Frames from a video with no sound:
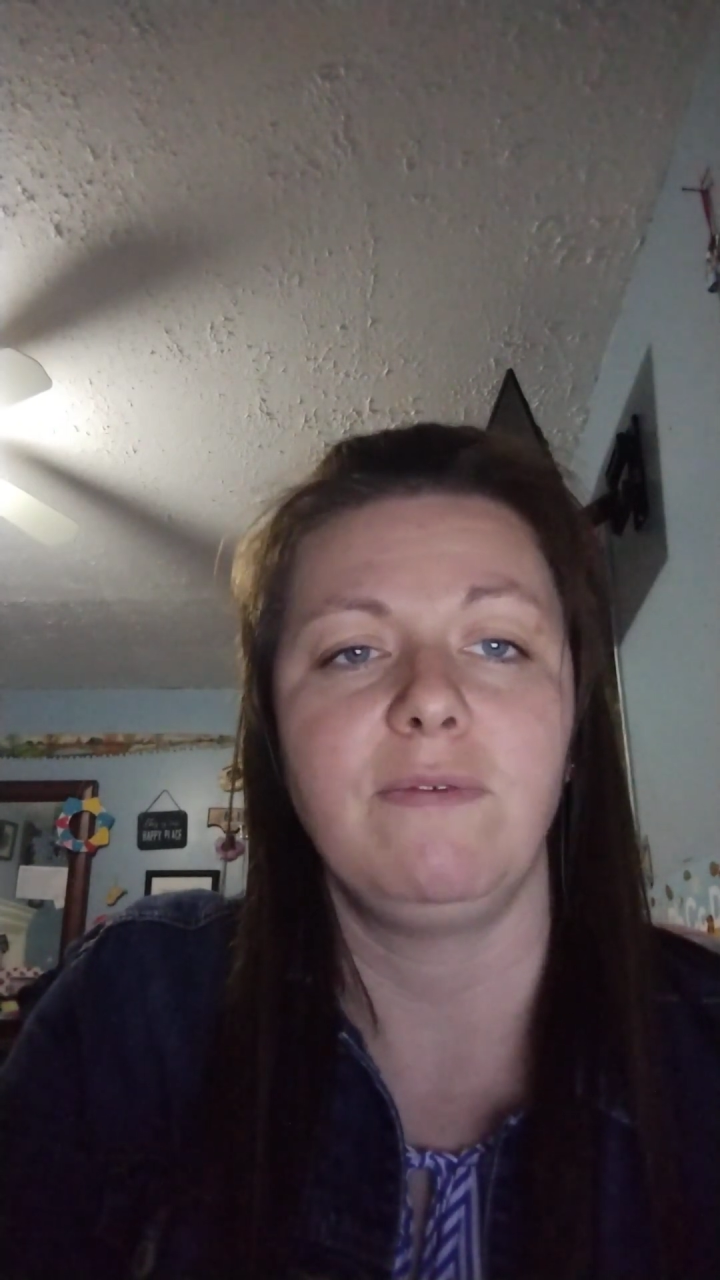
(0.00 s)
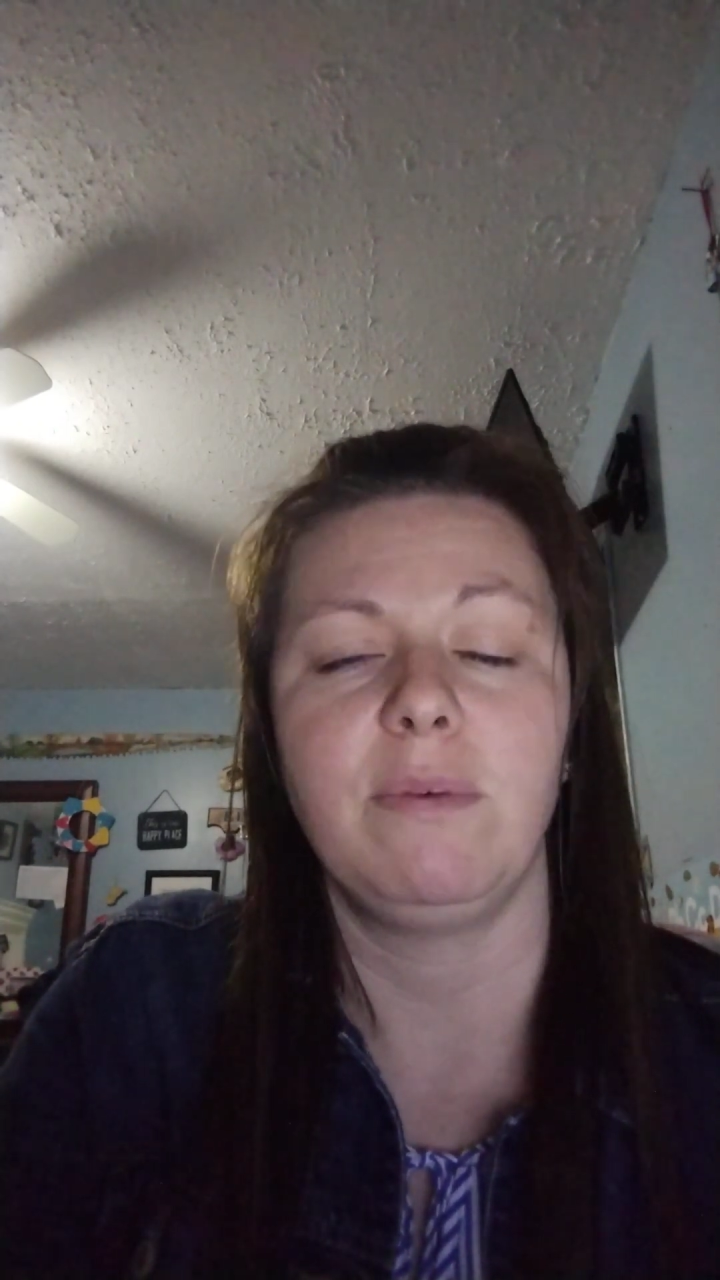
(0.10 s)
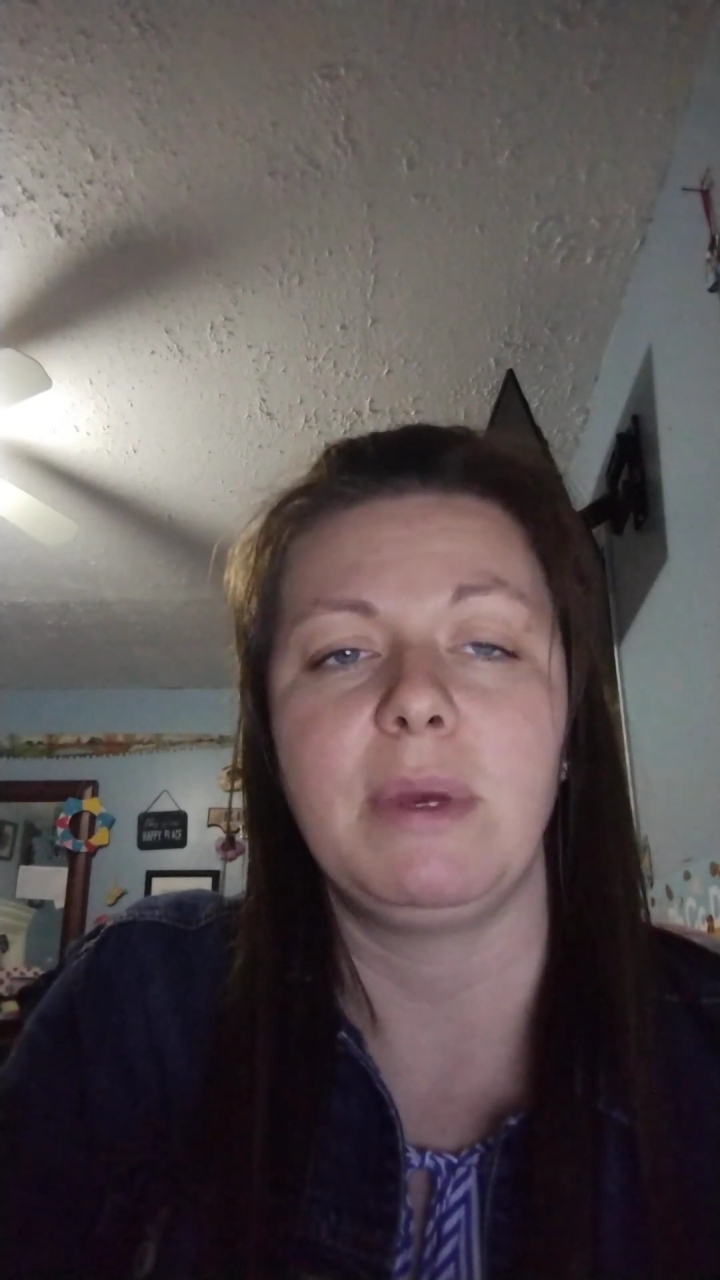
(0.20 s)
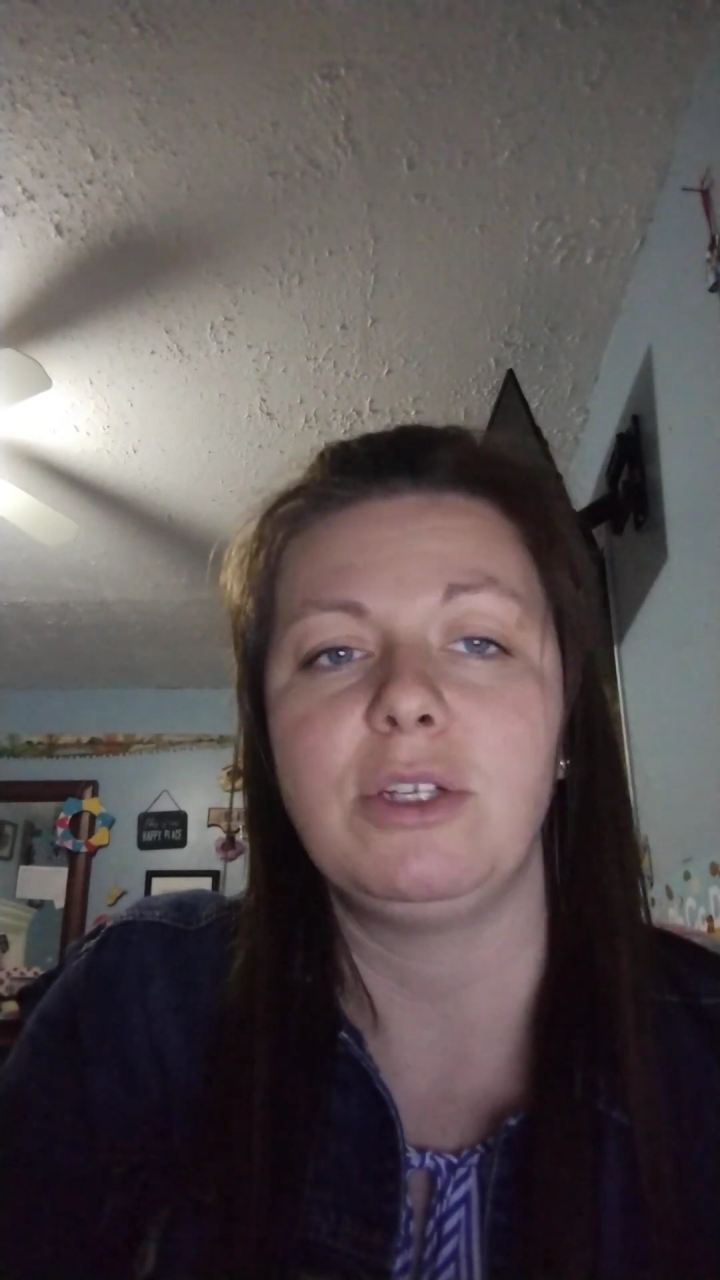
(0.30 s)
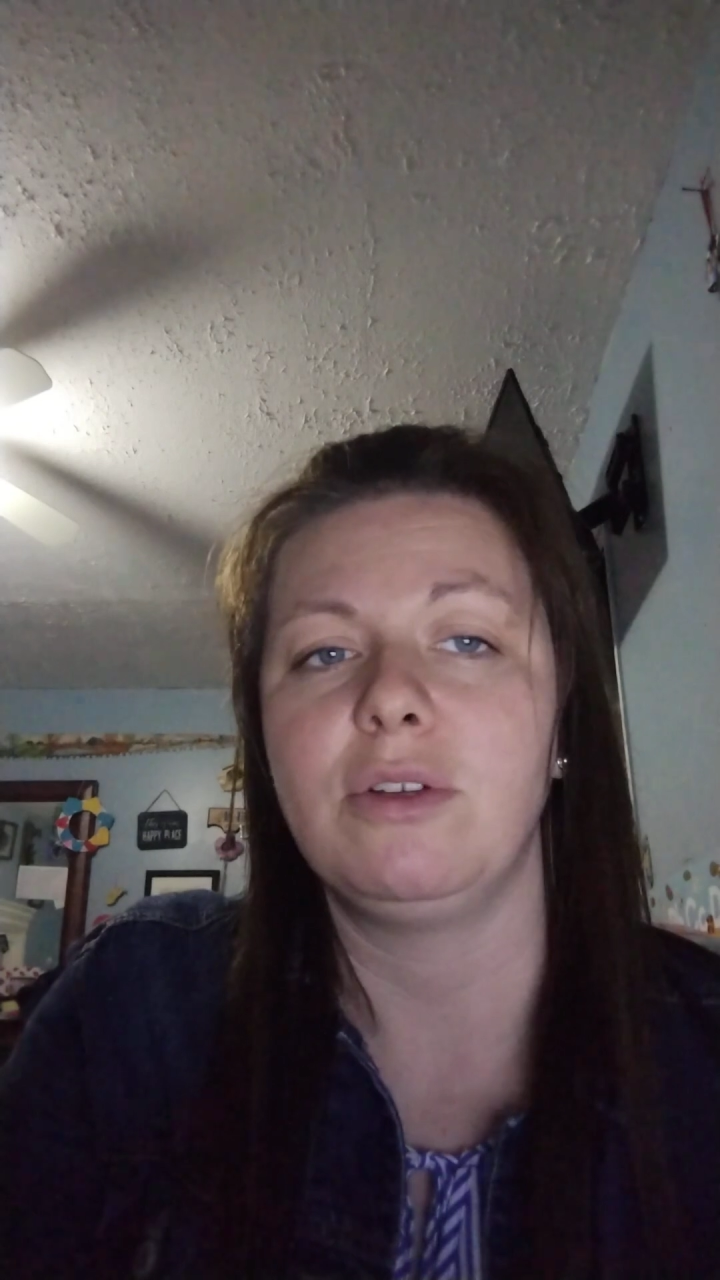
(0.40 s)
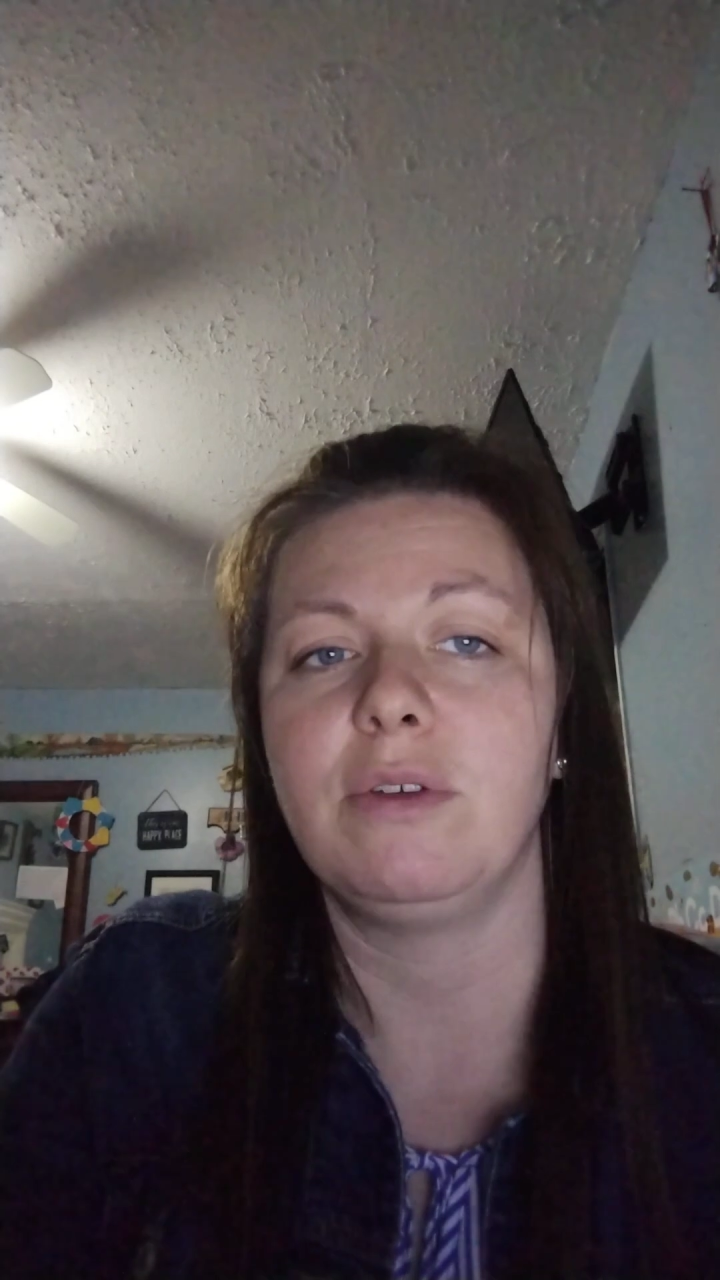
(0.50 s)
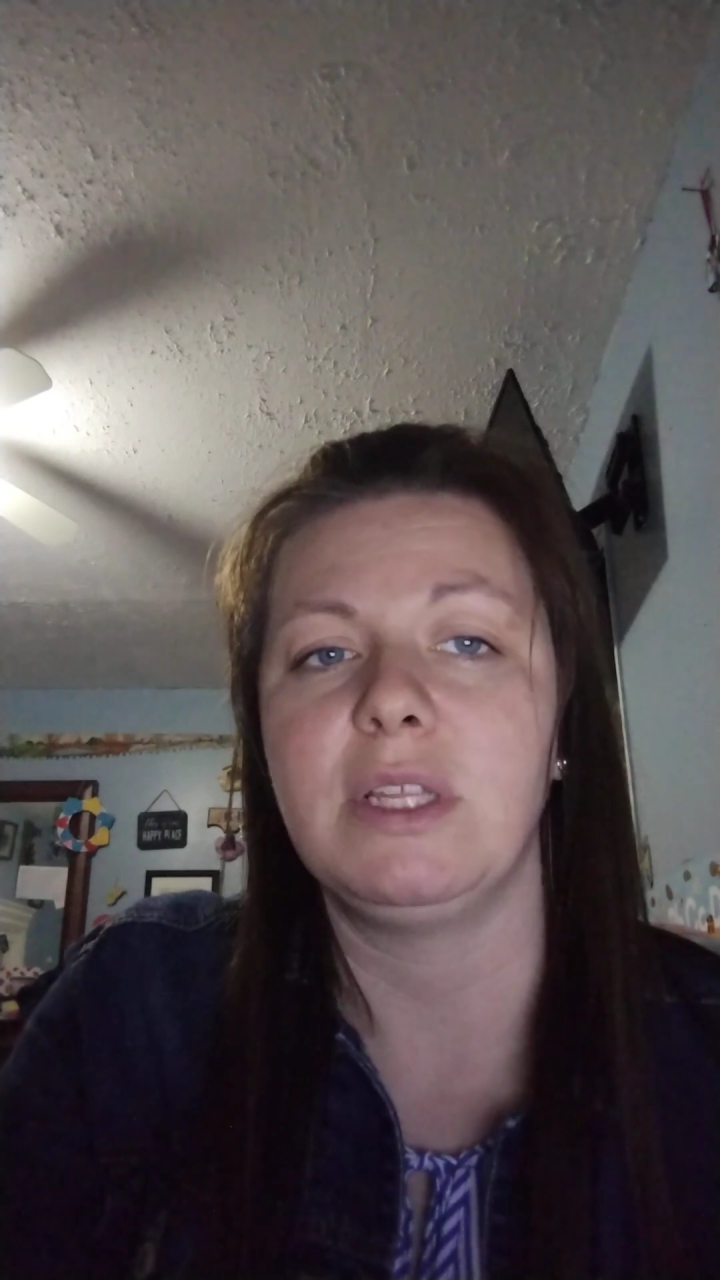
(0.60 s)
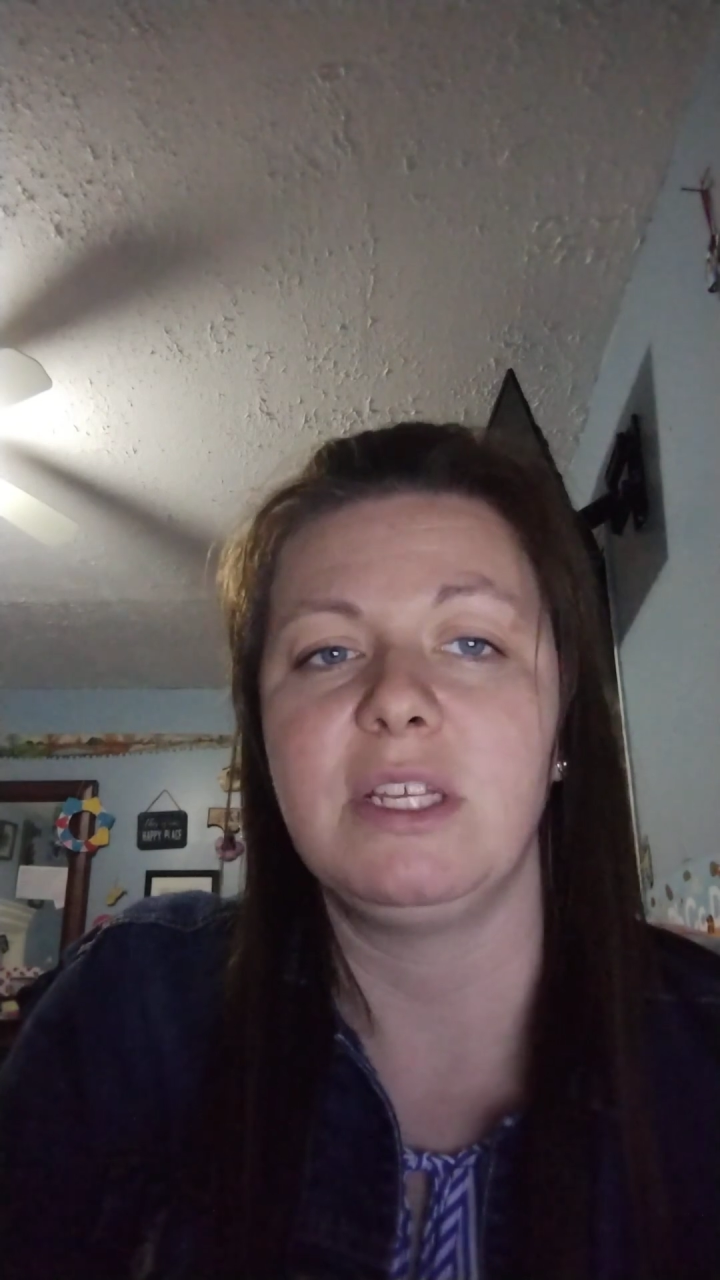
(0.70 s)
information on